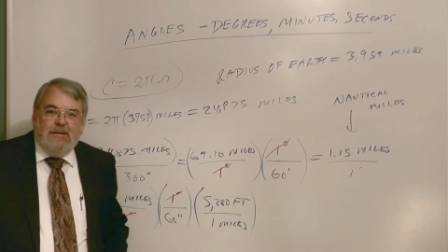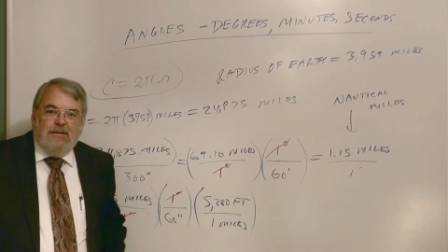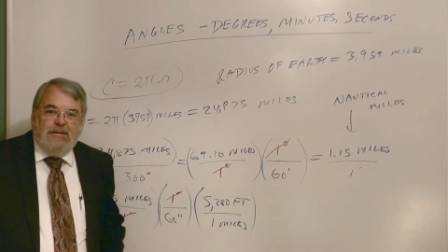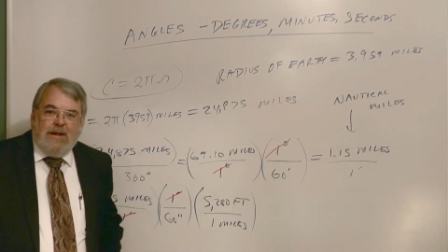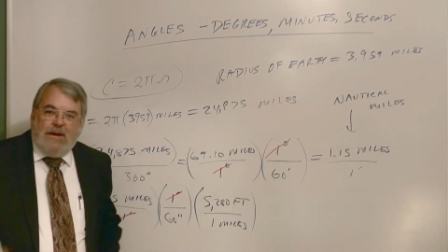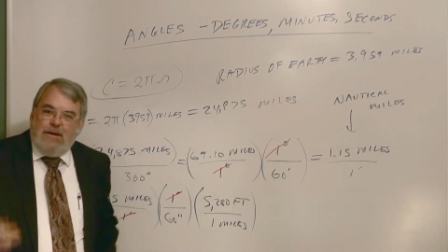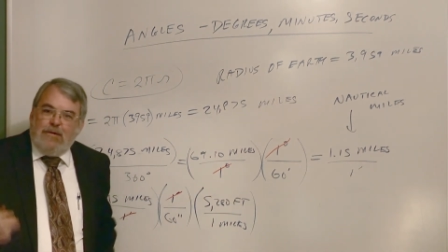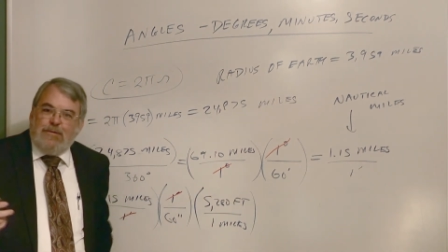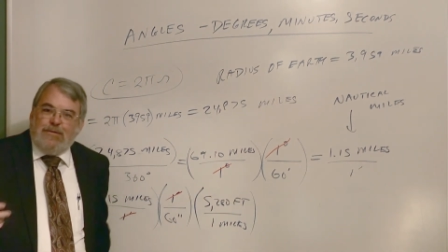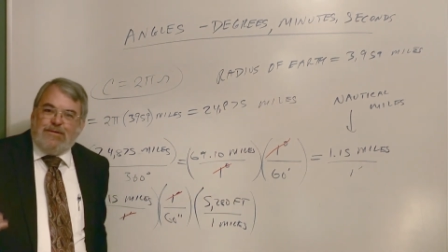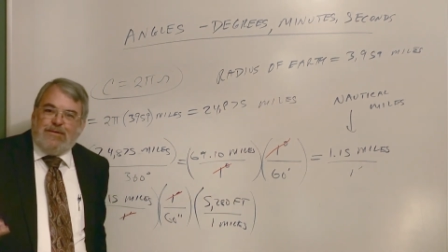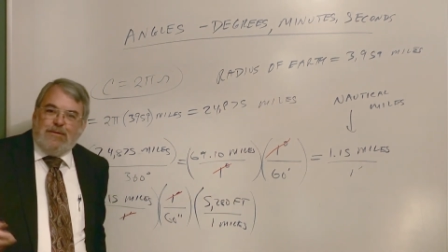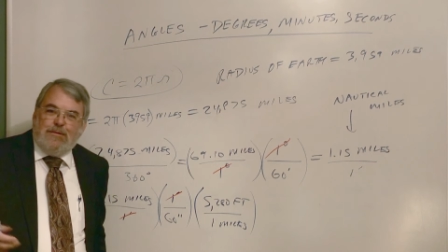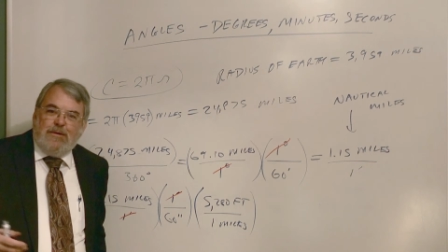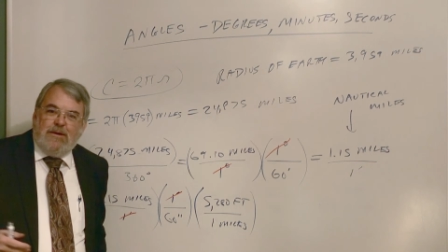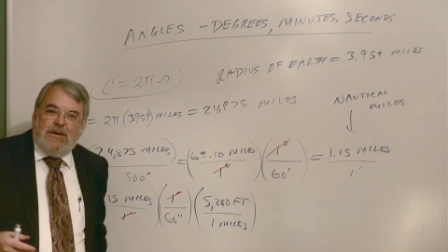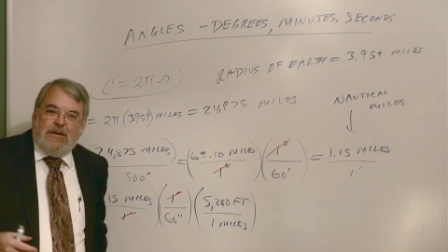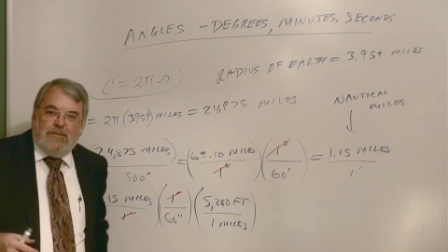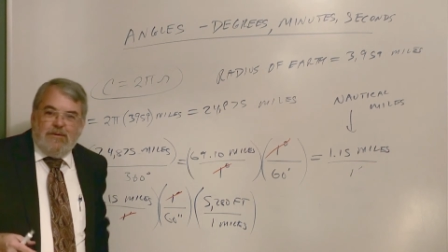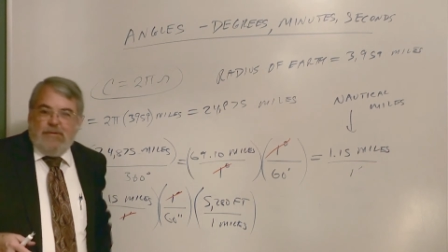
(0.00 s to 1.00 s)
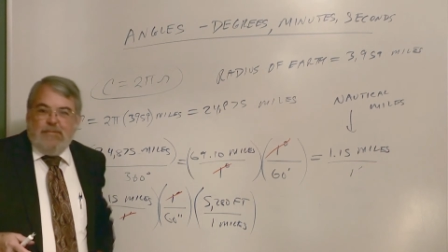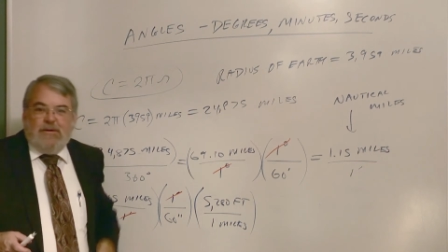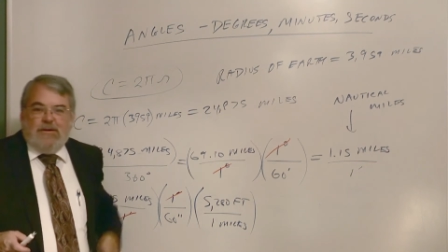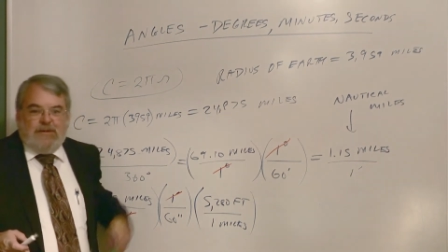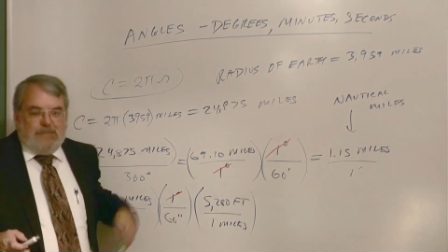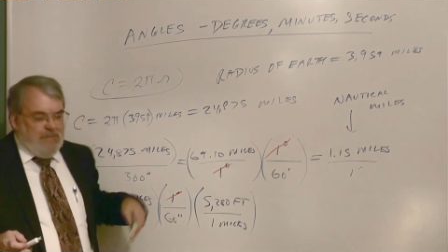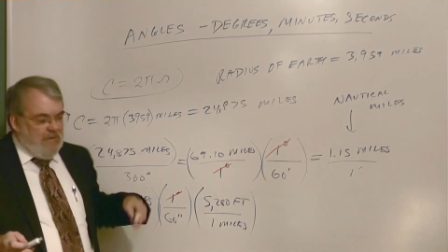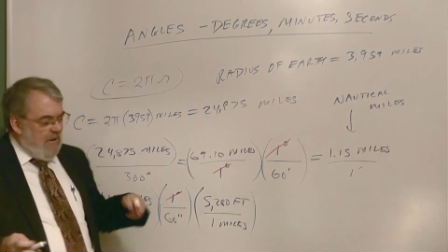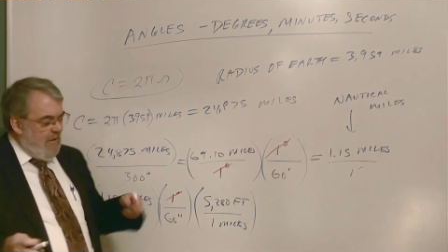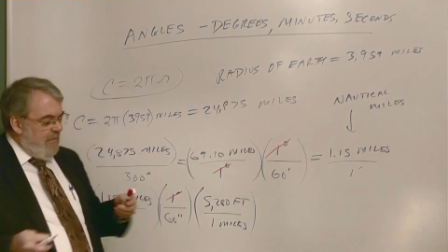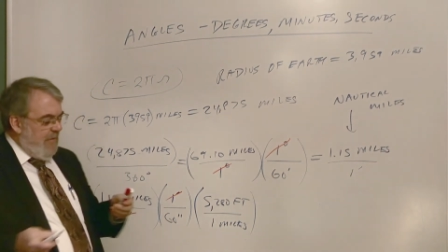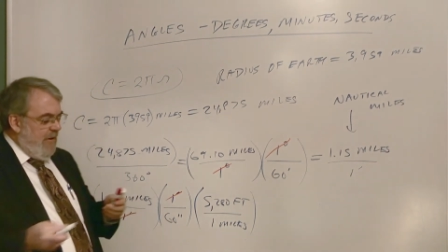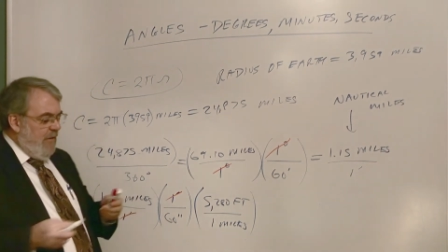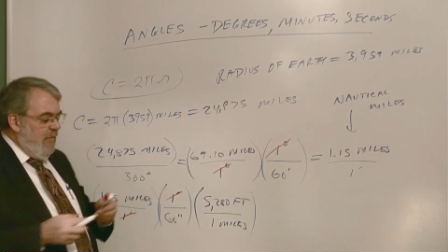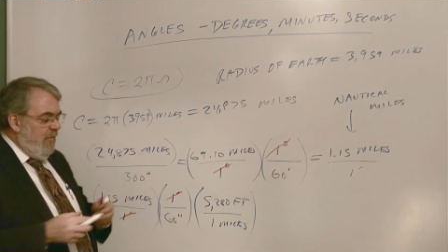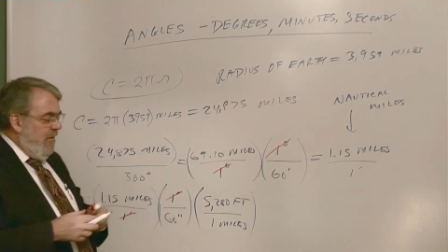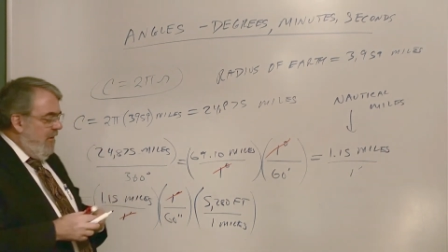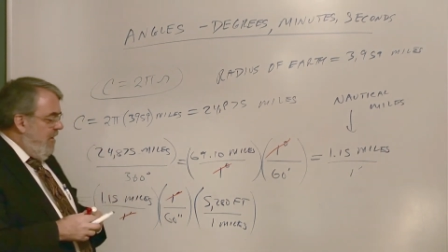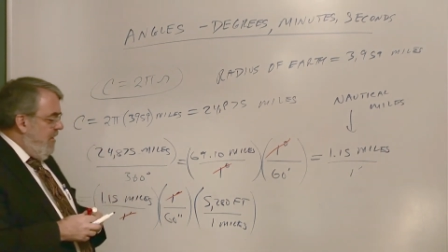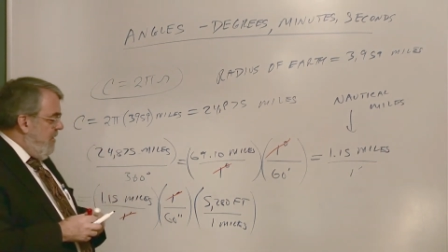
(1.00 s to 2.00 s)
That equals to 1. When you multiply by
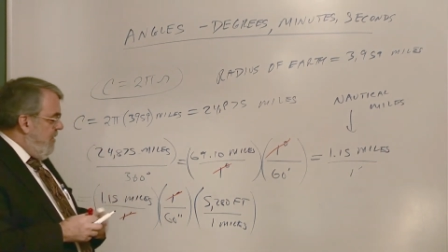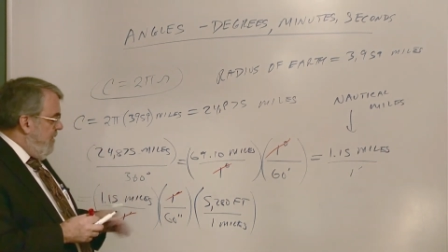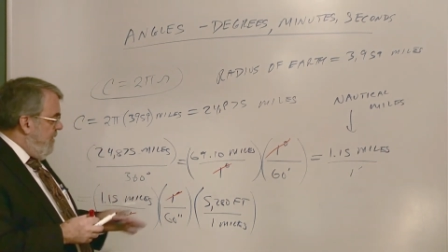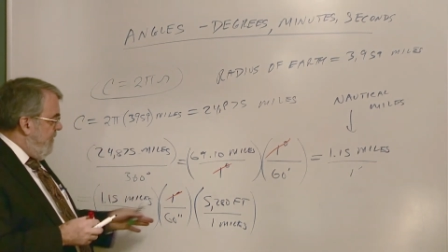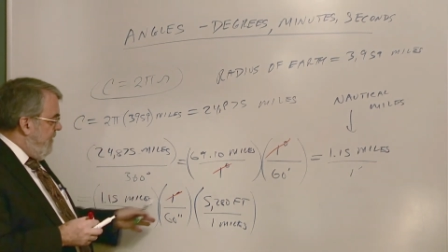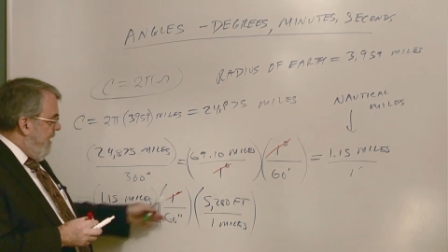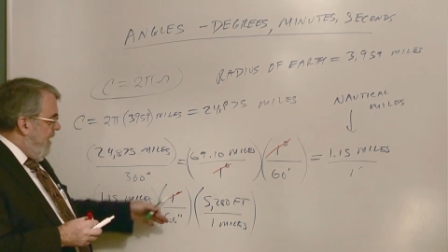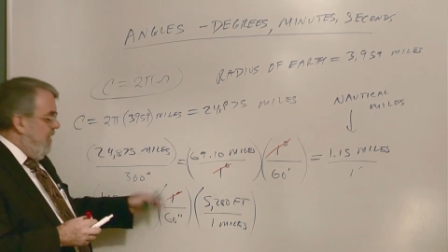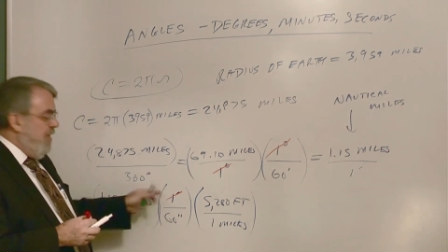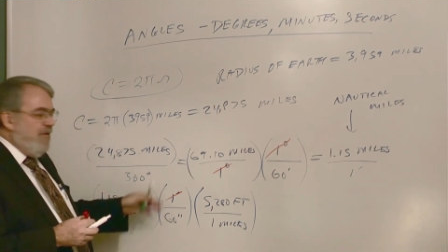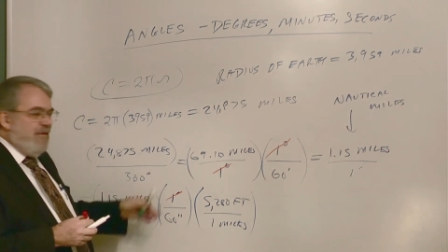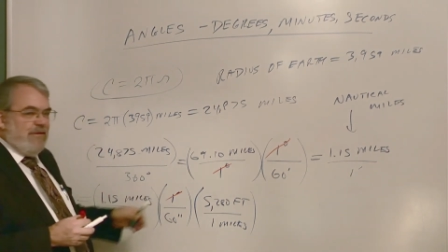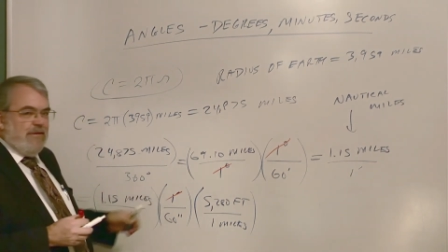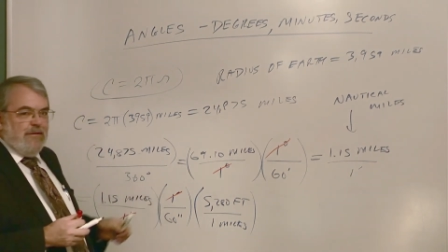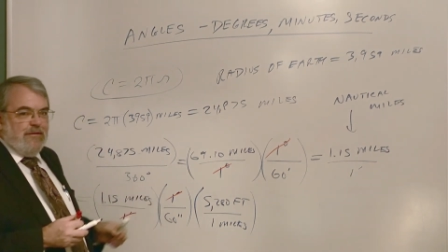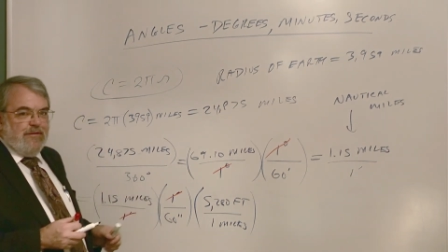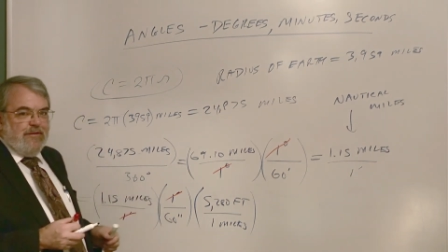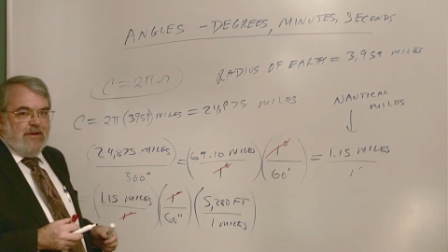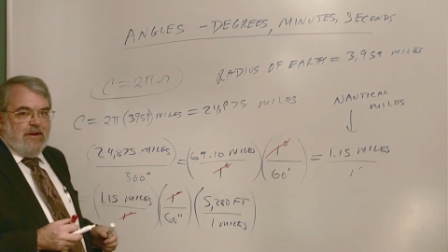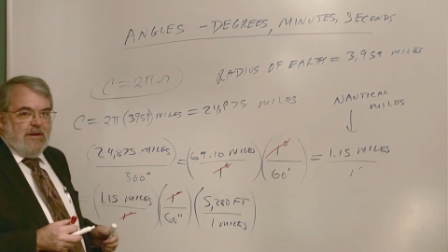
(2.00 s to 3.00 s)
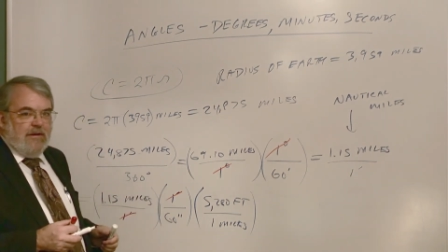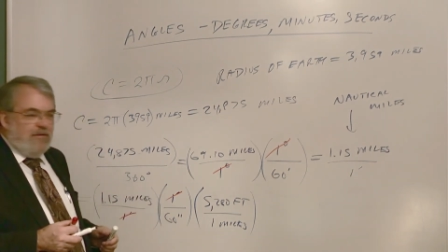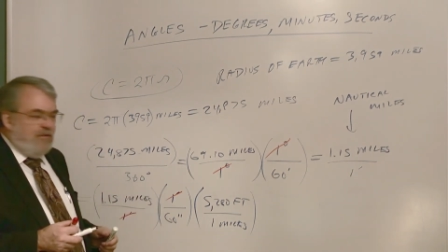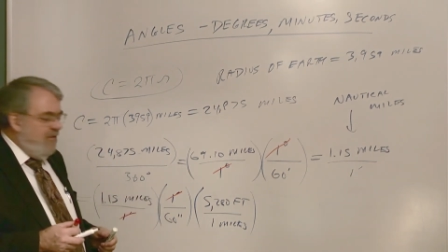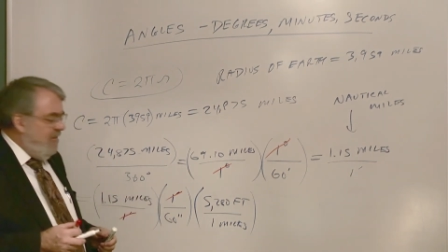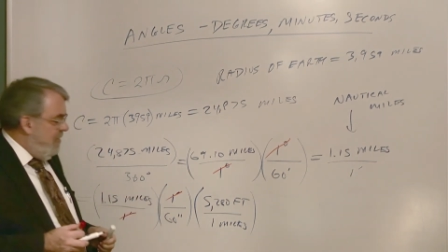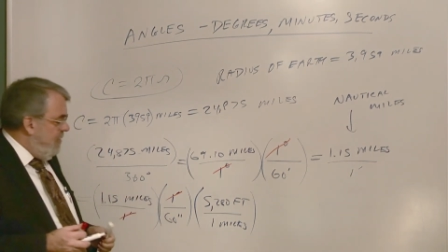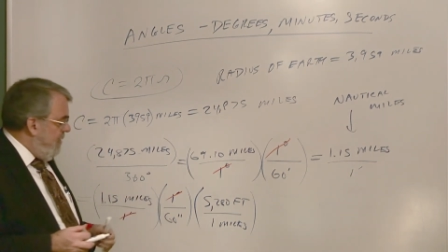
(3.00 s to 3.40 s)
1, the values don't change.